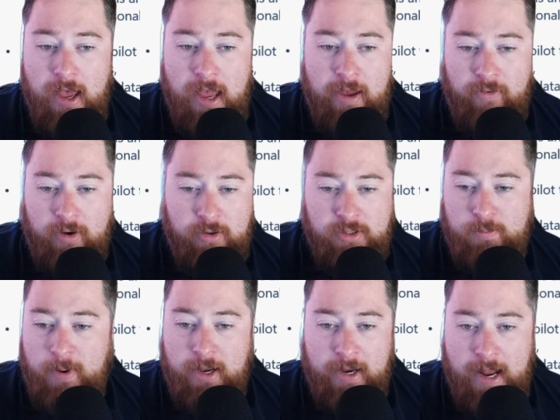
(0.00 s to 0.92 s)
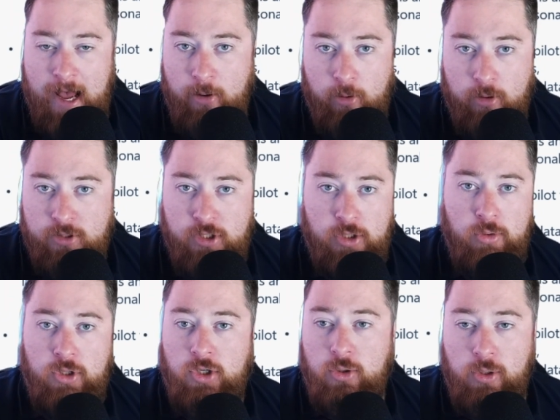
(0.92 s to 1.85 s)
if I spent an hour or two
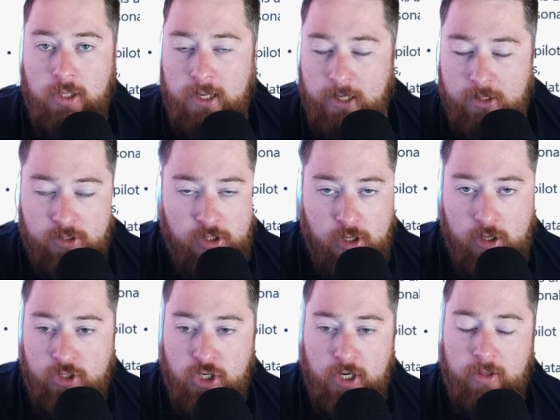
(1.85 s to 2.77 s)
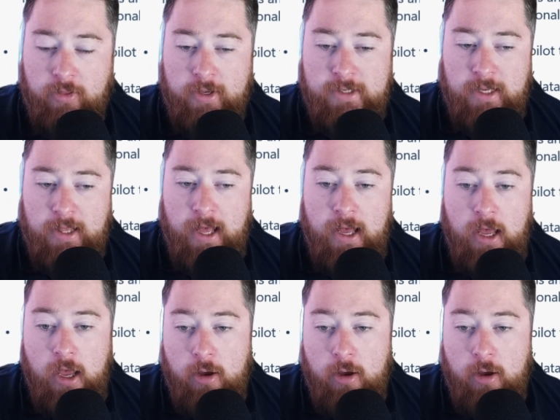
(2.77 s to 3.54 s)
Googling and searching and things like that.